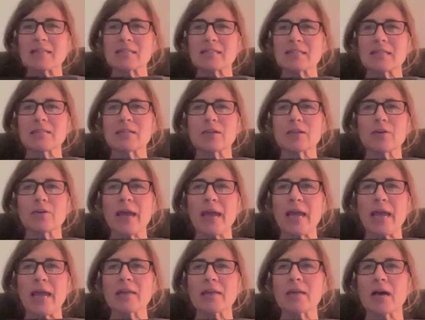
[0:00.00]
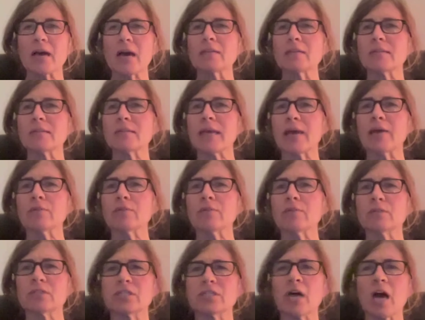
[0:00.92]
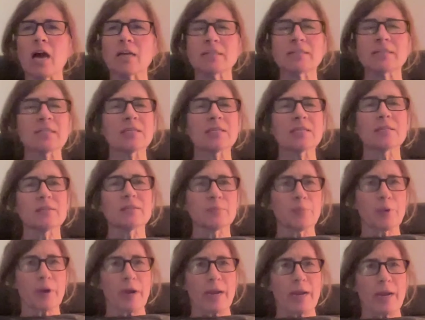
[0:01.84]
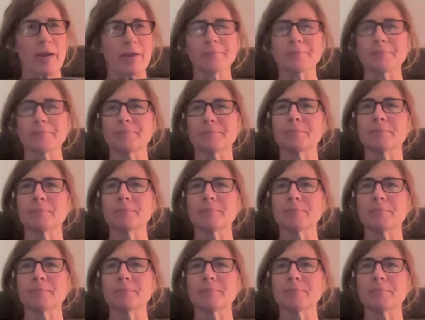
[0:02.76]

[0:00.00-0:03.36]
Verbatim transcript: asks is it okay to cut down stalks in the spring